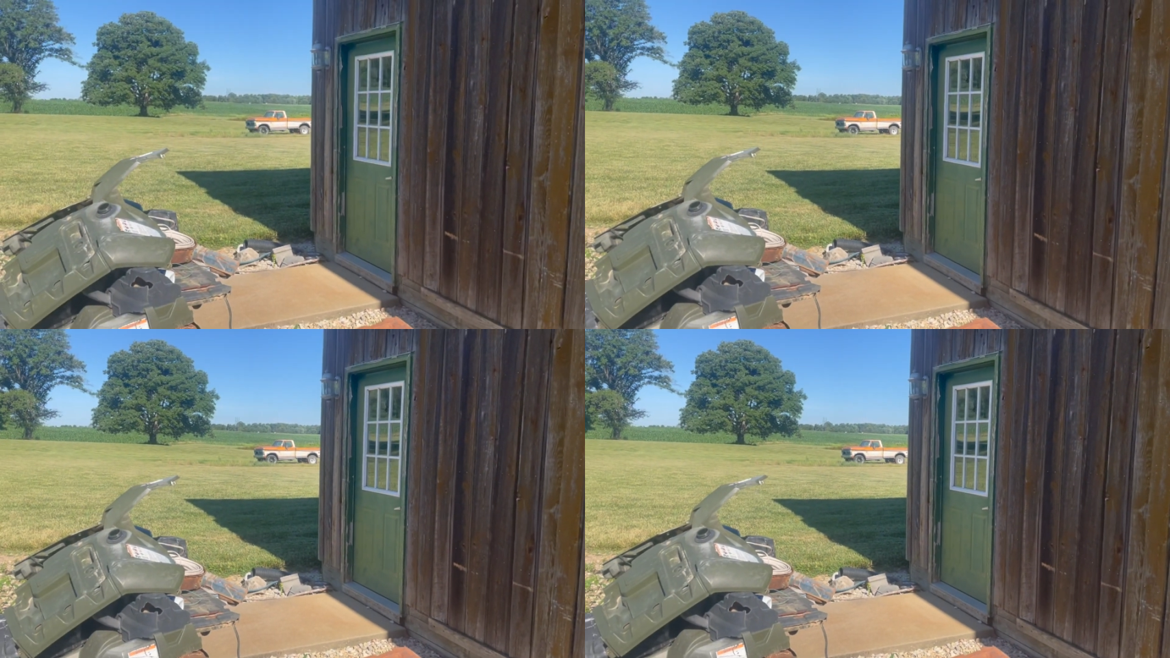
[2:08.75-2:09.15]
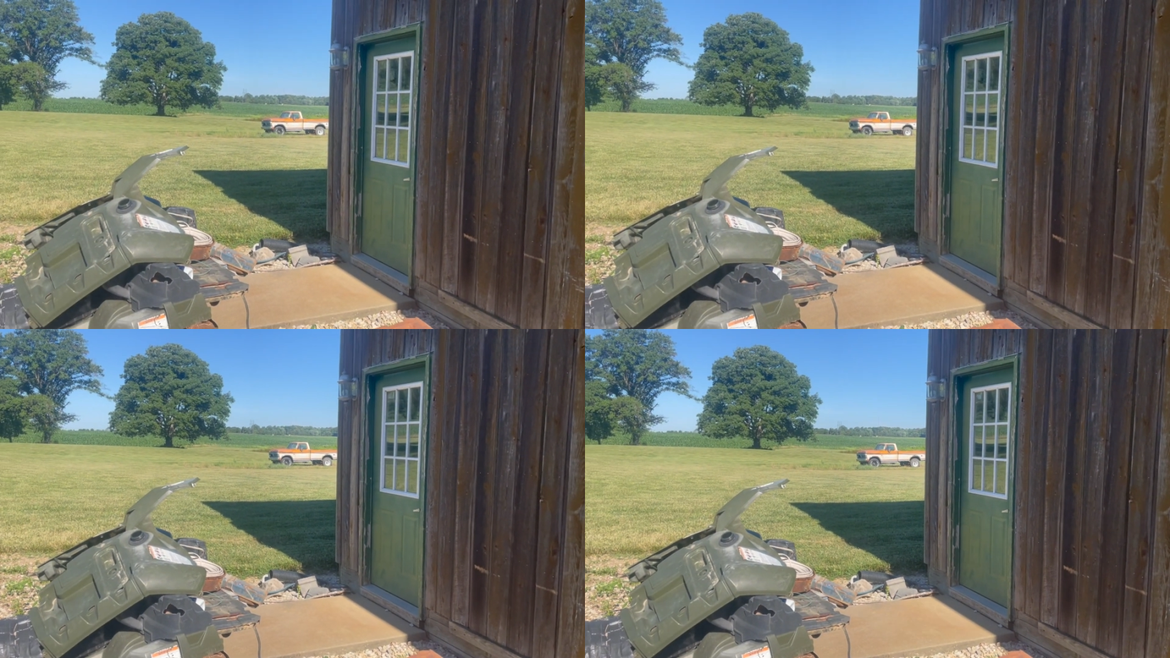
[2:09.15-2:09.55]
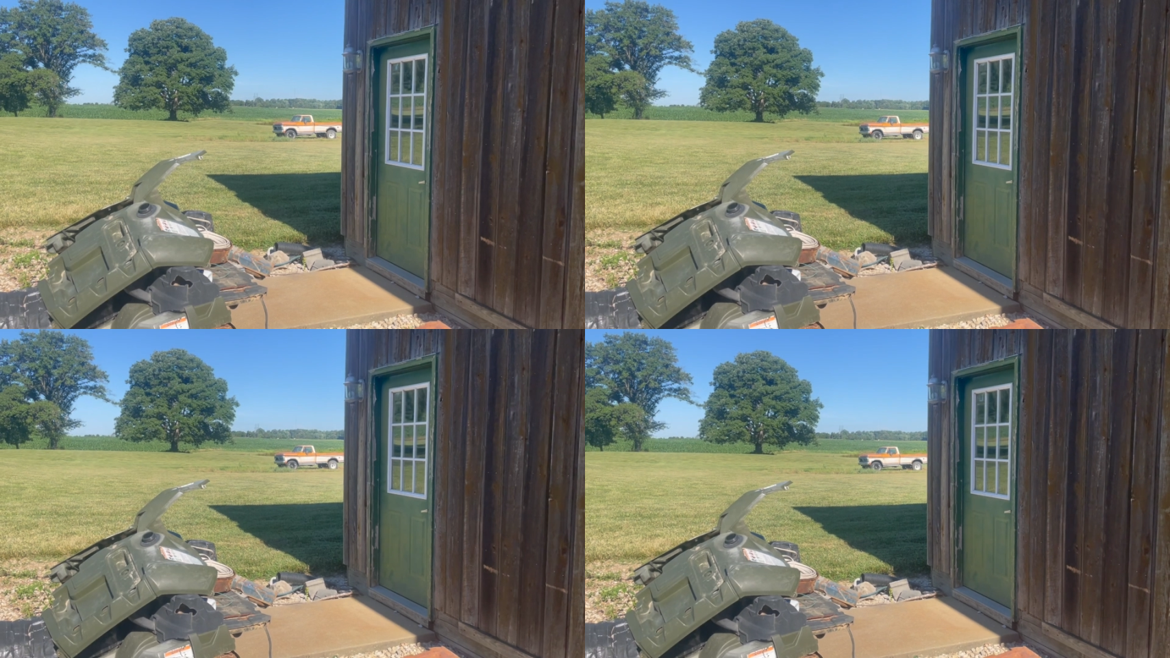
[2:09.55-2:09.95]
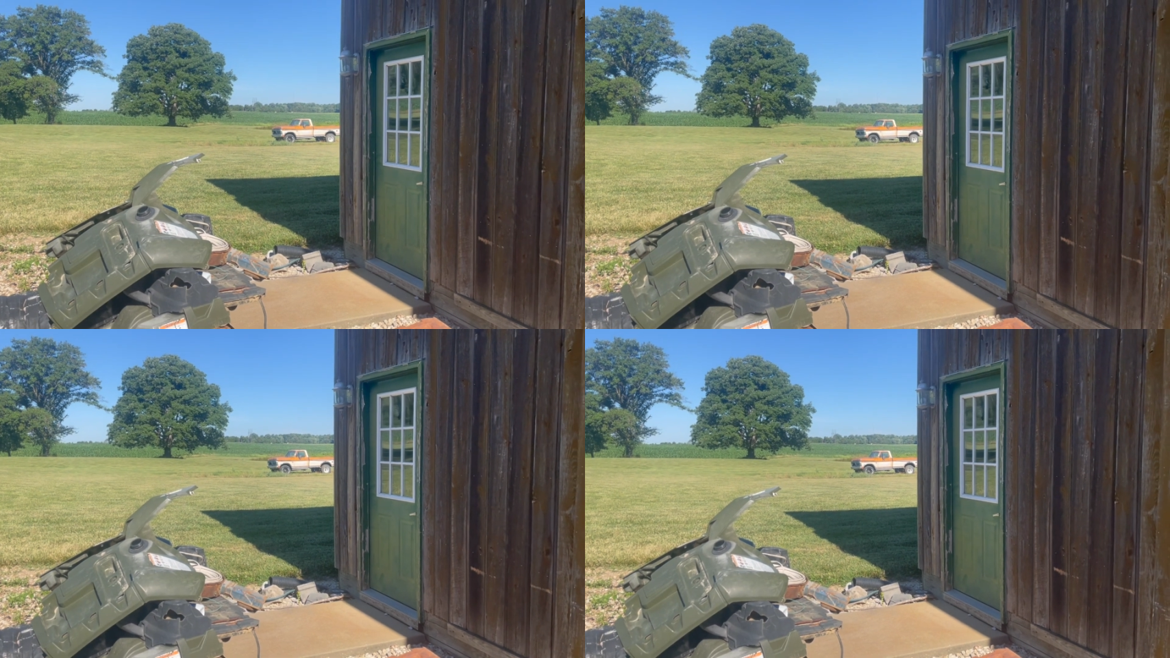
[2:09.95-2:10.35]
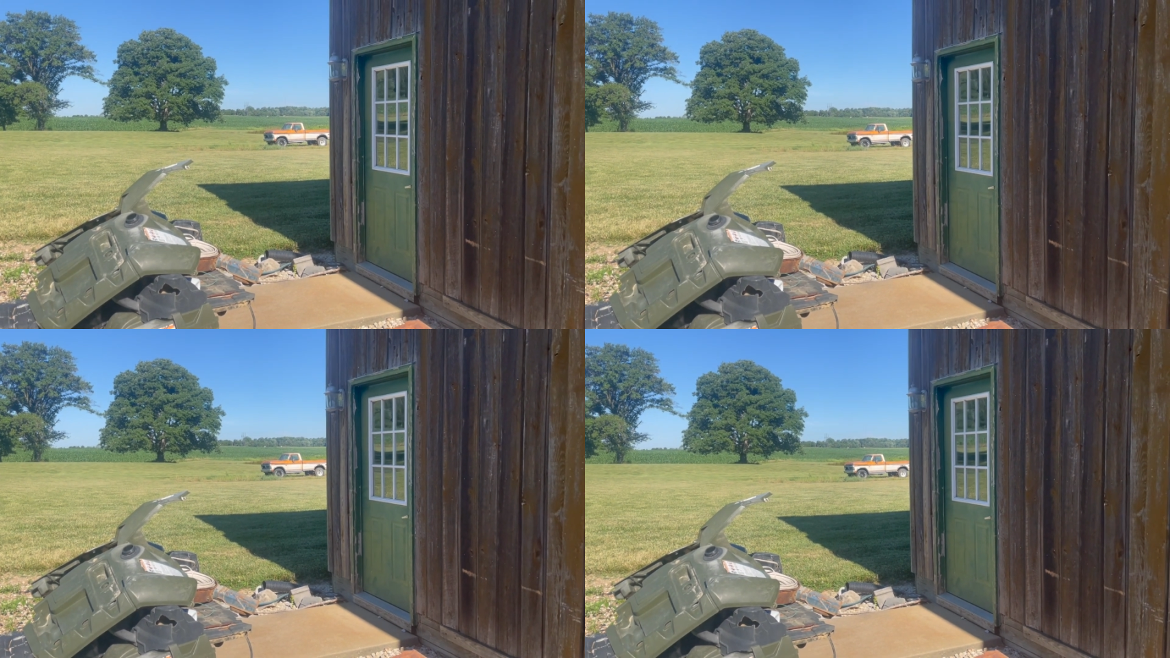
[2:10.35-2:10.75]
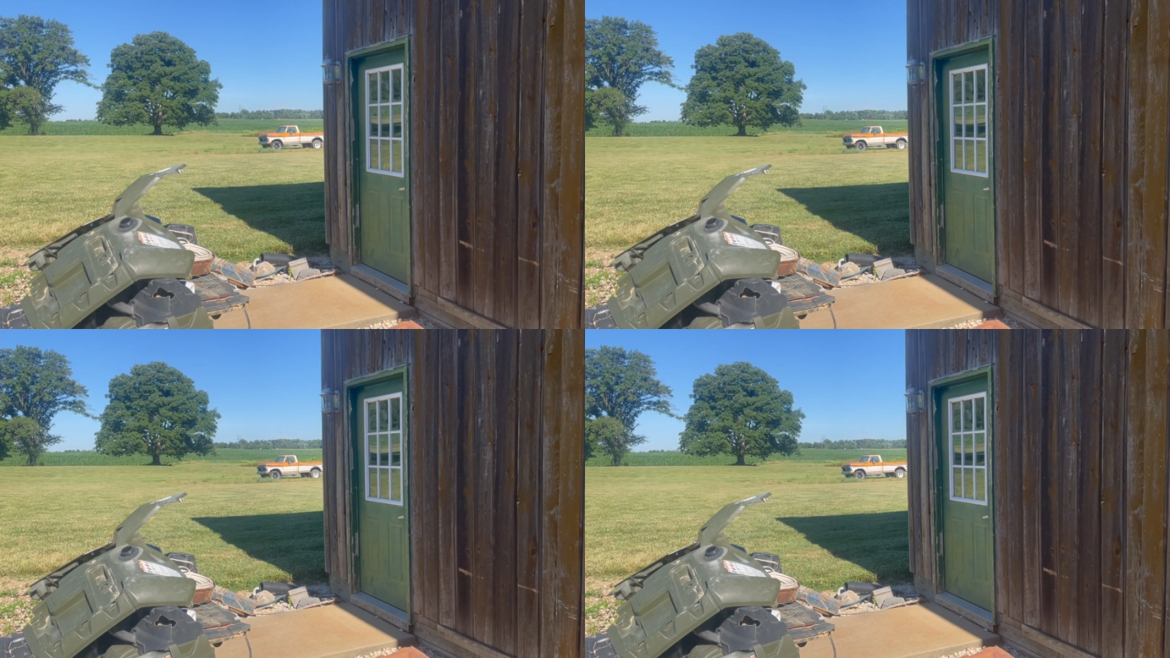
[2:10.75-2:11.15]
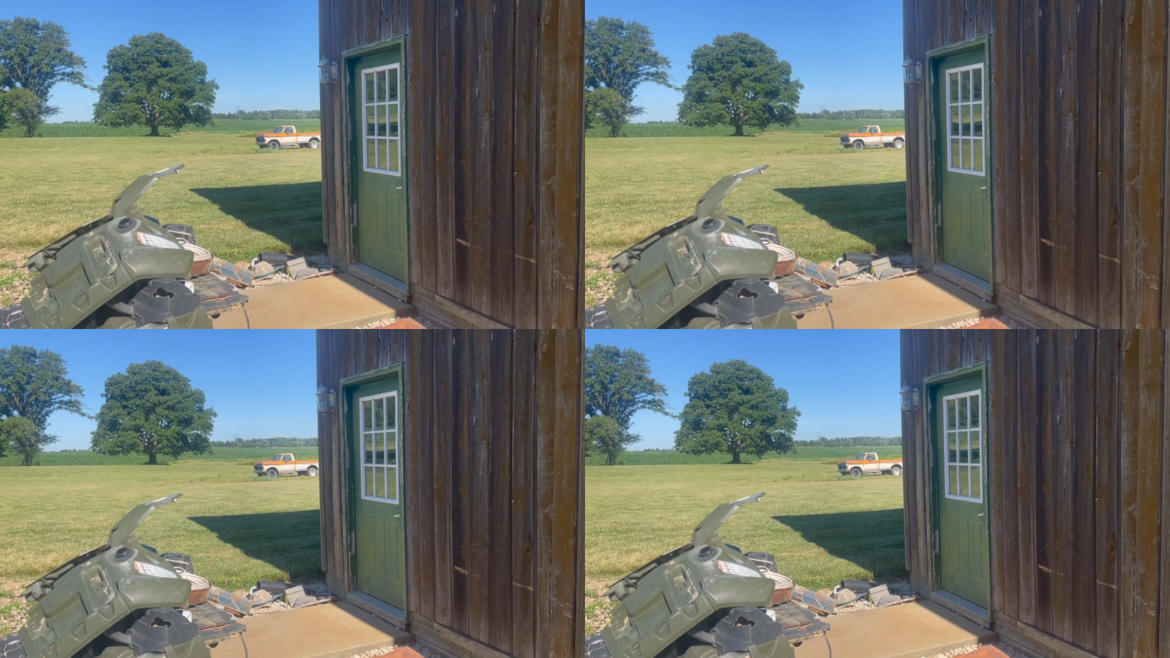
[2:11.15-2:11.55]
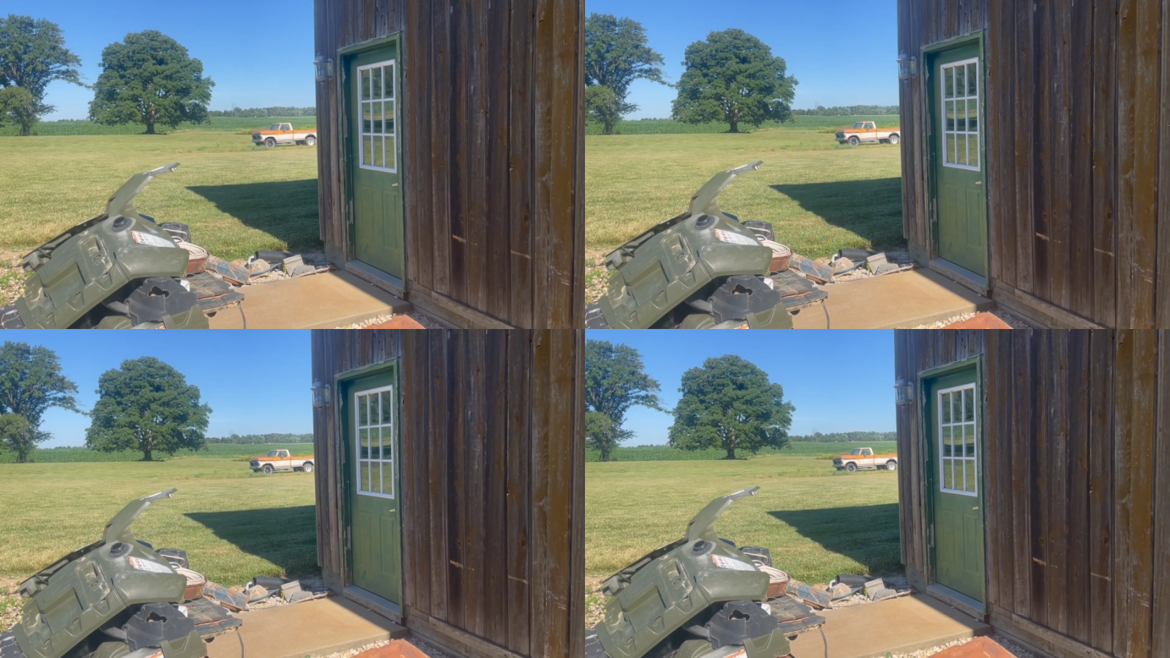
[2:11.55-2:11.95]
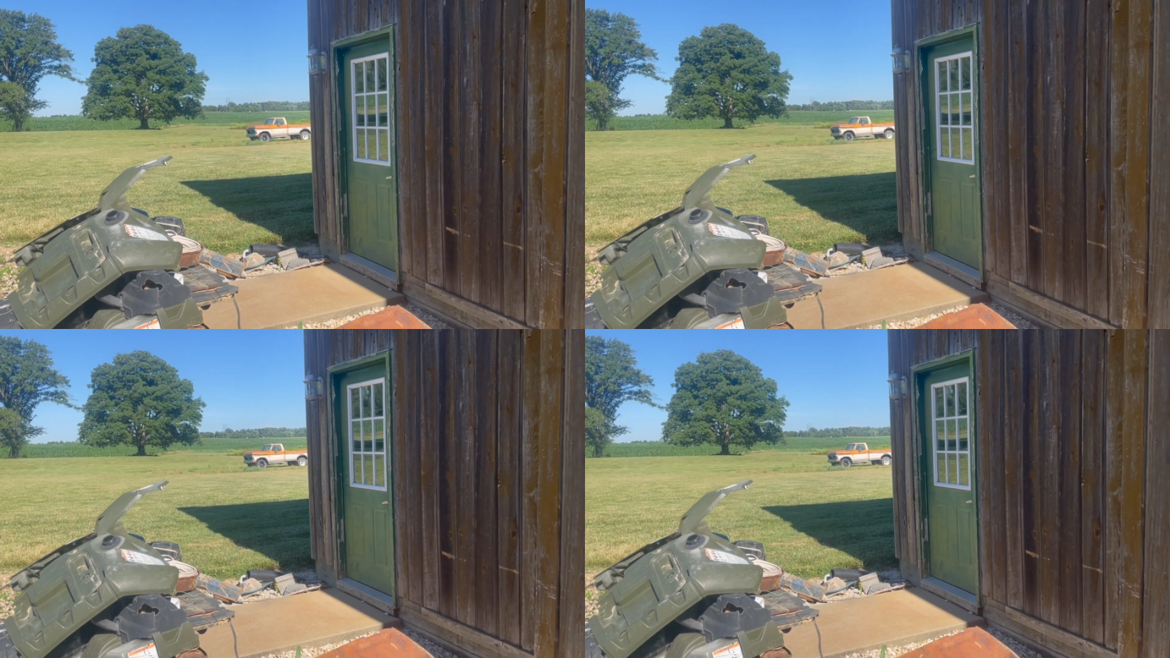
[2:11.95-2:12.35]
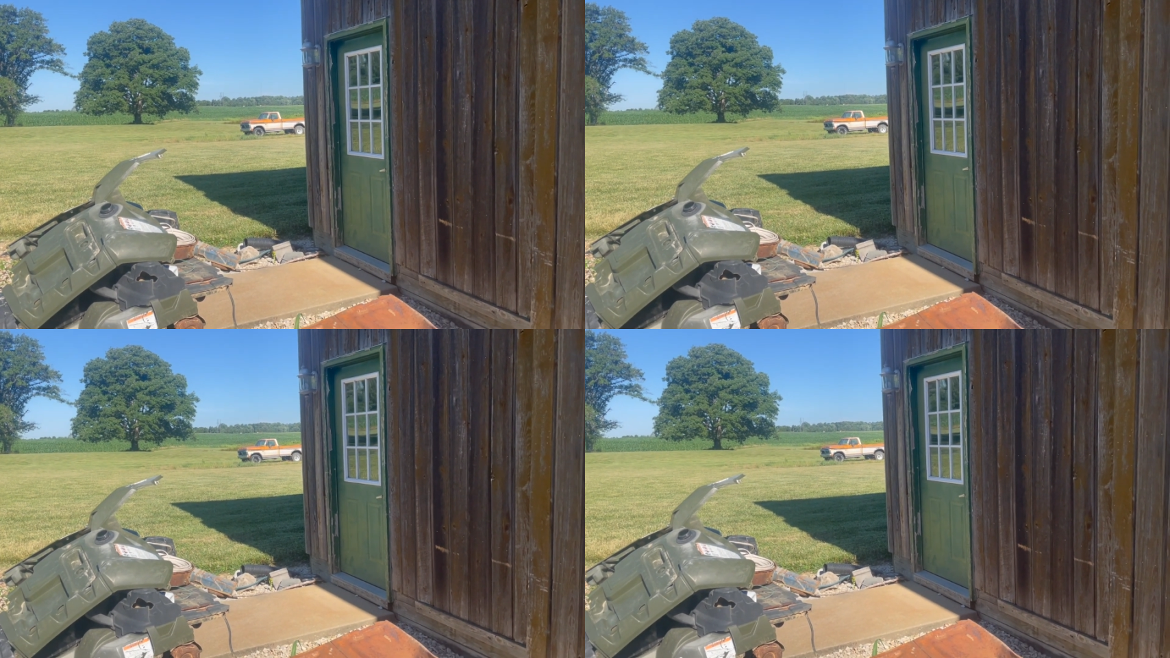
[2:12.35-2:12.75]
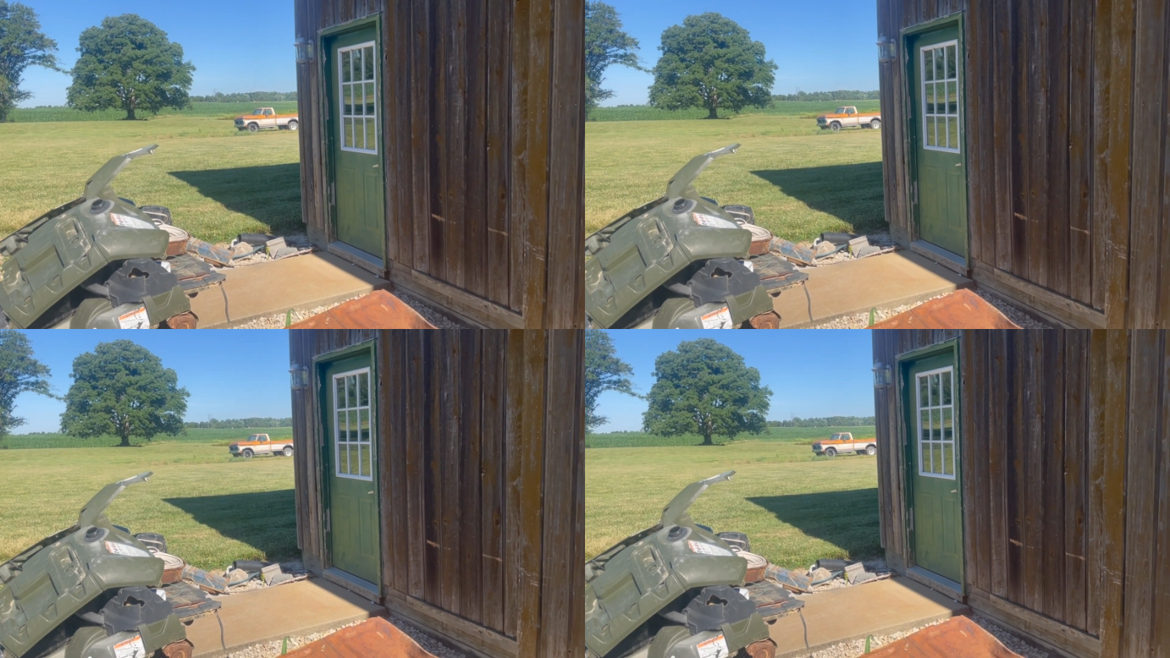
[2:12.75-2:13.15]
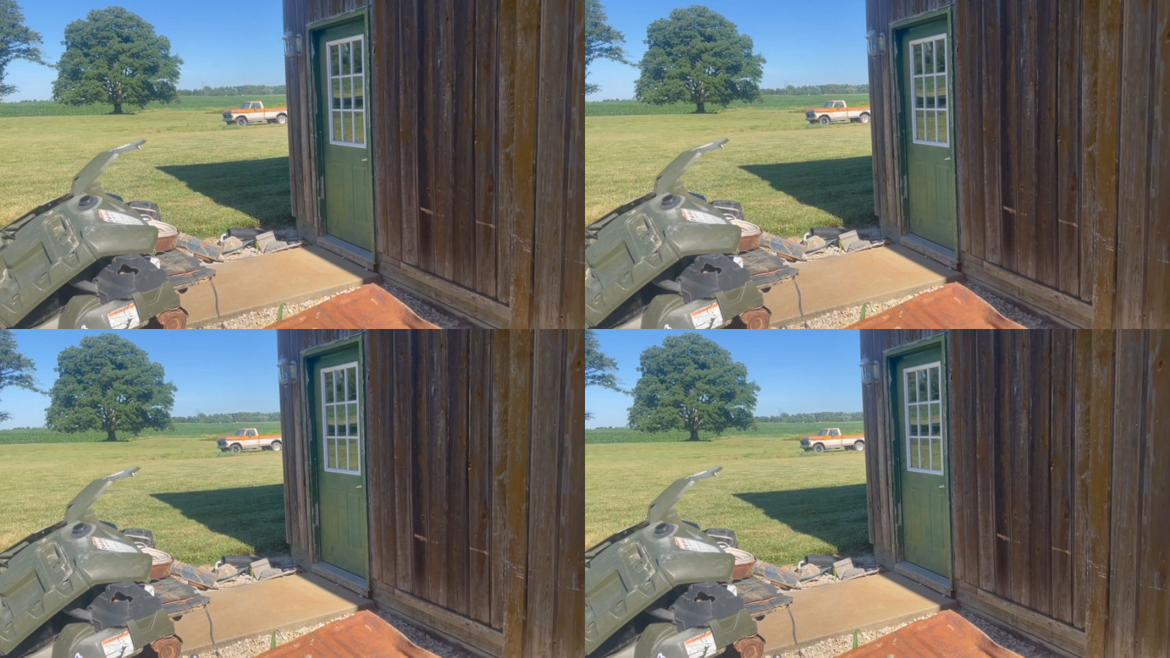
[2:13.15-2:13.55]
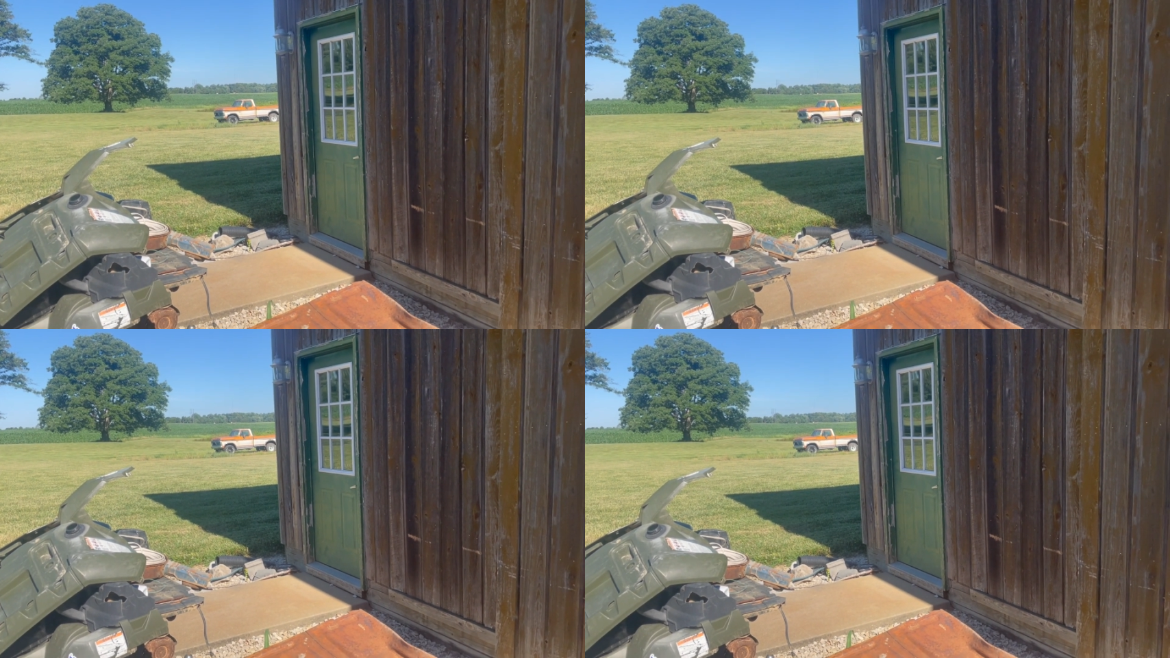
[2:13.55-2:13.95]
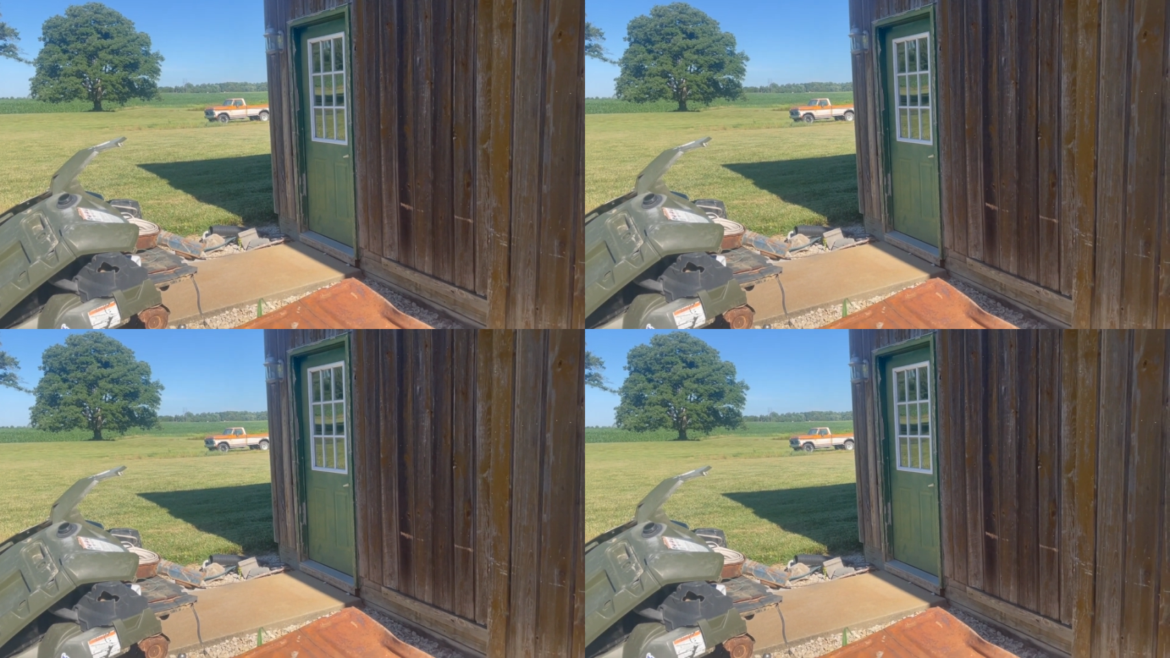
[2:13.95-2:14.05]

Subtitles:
No face is visible, so there are no lips to read.